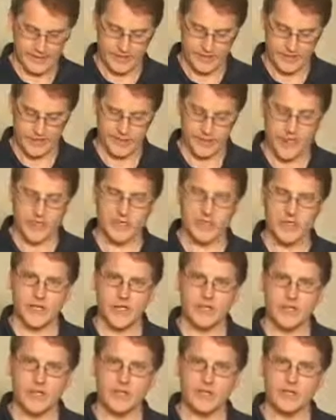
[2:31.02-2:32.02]
It's nice to
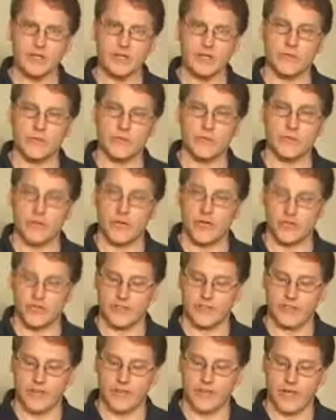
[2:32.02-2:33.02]
get into a
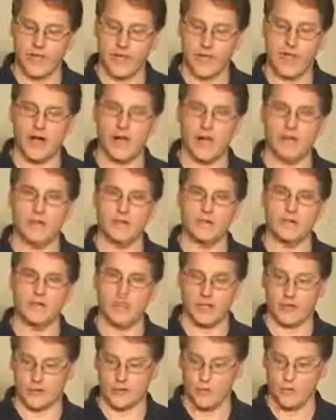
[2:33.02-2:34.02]
discussion of,
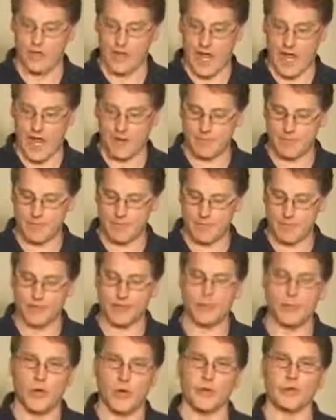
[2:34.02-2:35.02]
what happens to
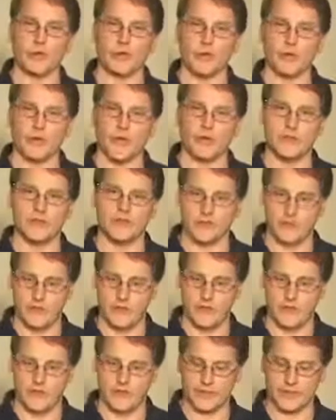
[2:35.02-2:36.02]
your muscles as you
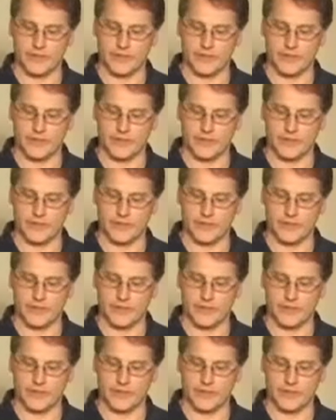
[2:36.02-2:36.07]
do this.